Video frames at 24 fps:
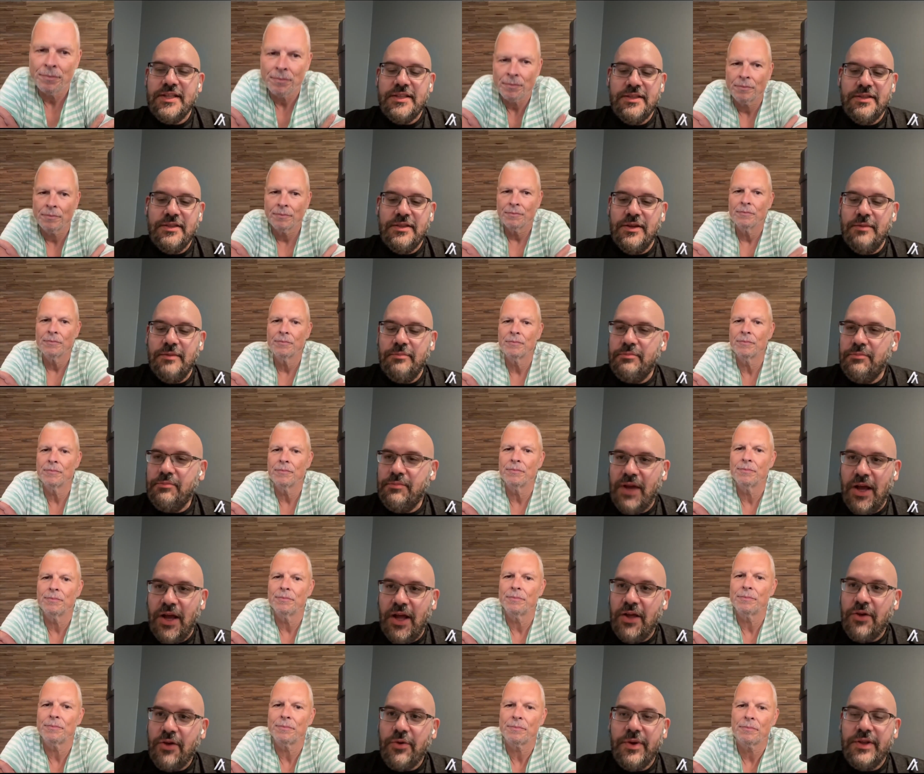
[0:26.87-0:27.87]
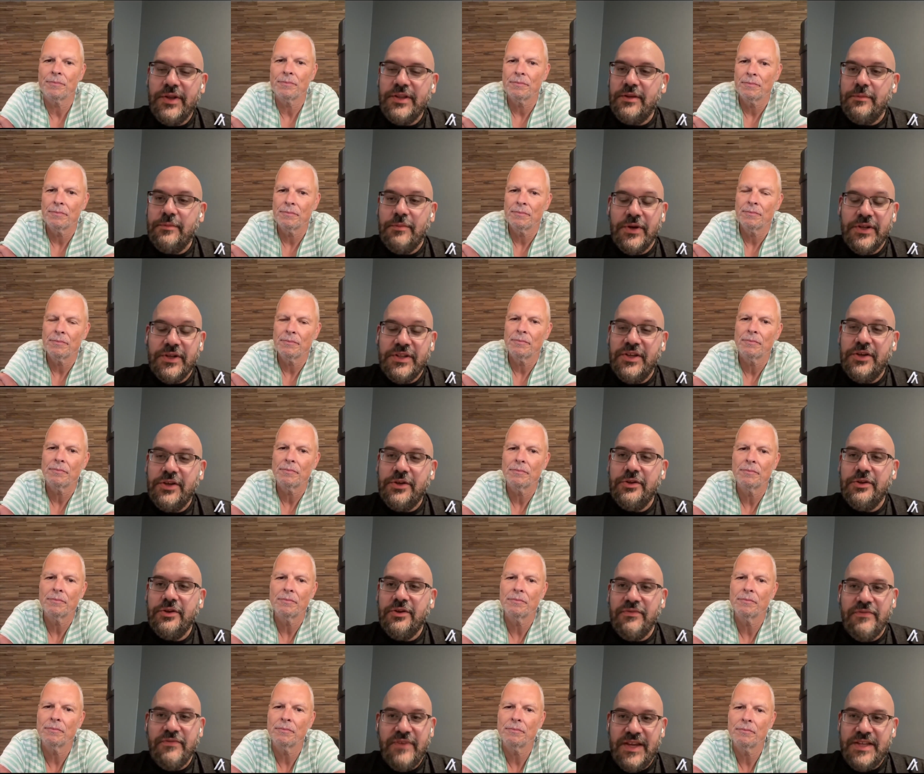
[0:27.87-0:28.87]
Speaker 1: that the algorithm
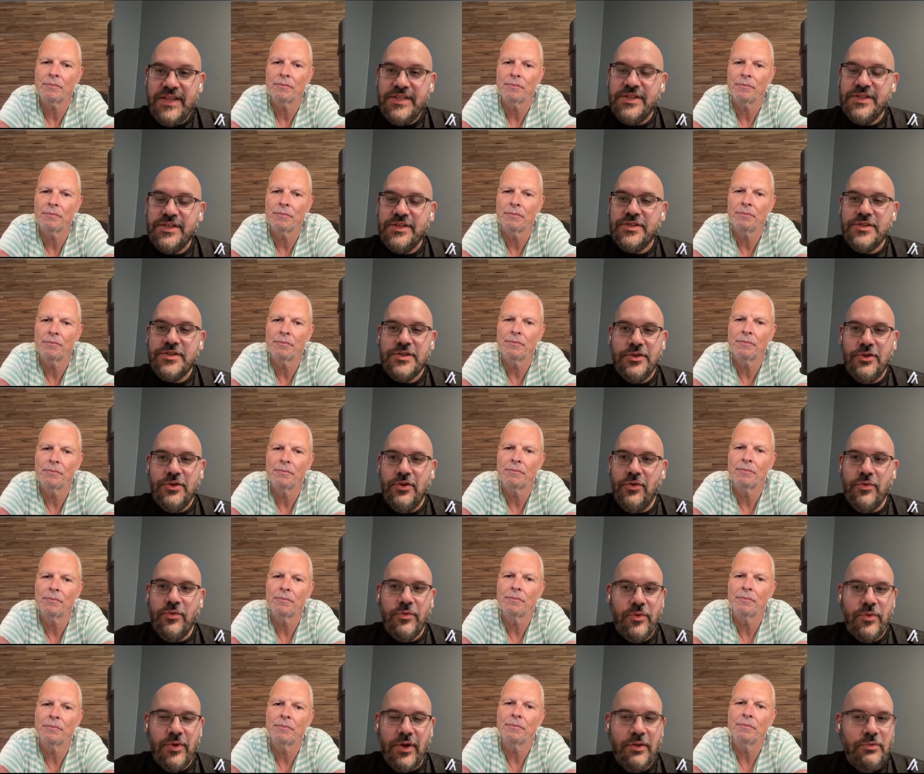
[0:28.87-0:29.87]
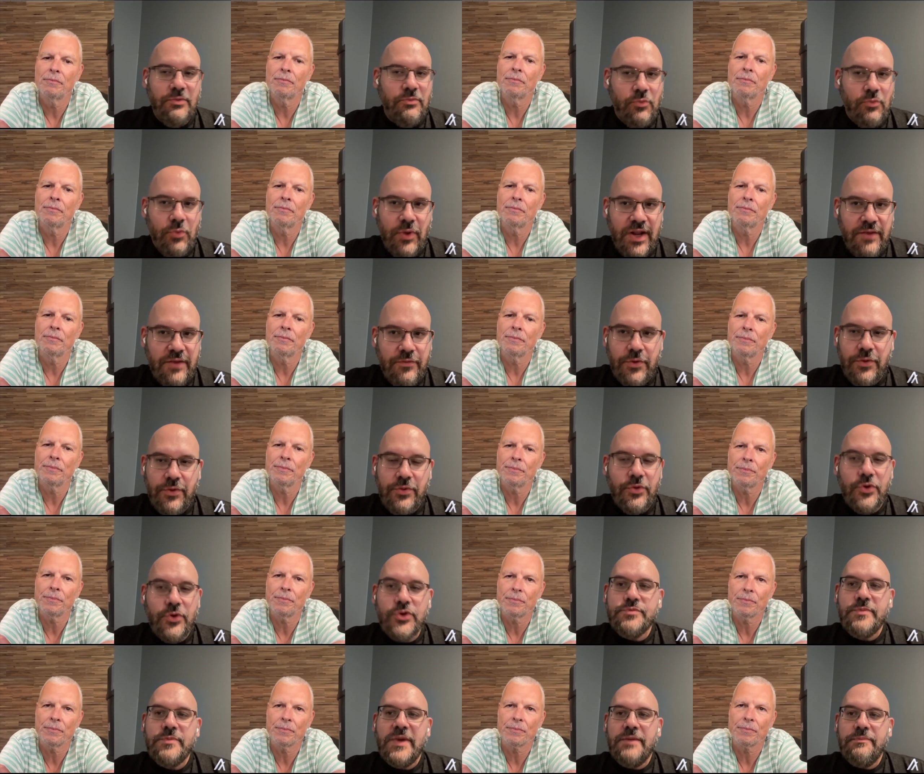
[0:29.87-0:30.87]
particular faces, you know whatever
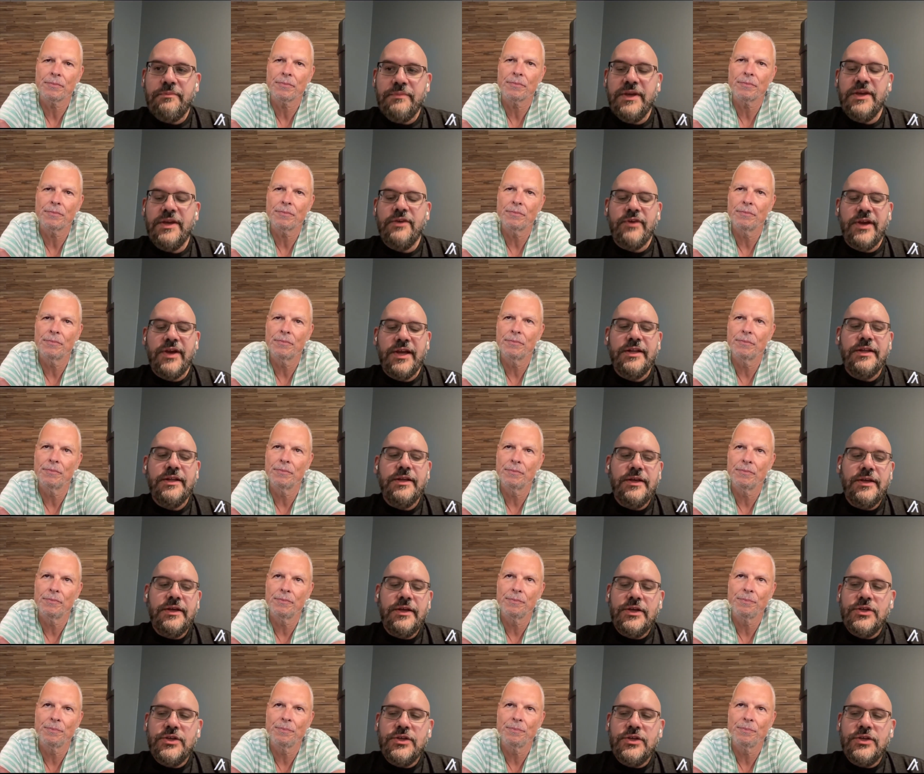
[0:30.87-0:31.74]
those might be right